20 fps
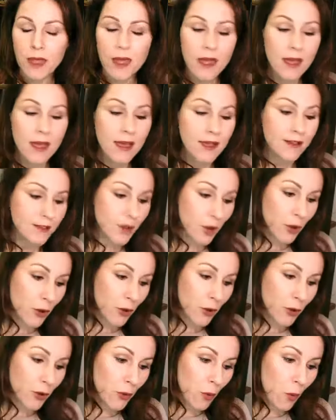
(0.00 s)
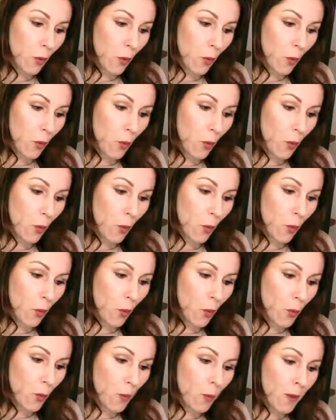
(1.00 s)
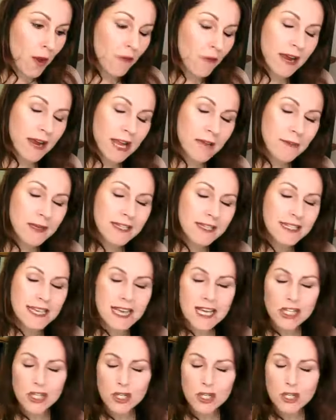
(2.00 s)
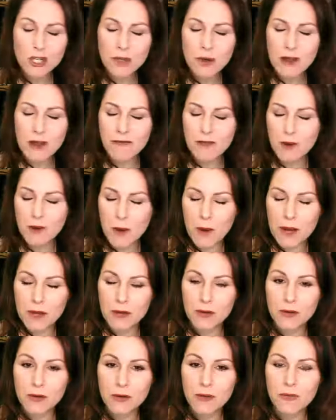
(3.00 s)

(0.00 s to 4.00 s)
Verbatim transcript: So, my recommendation to everyone,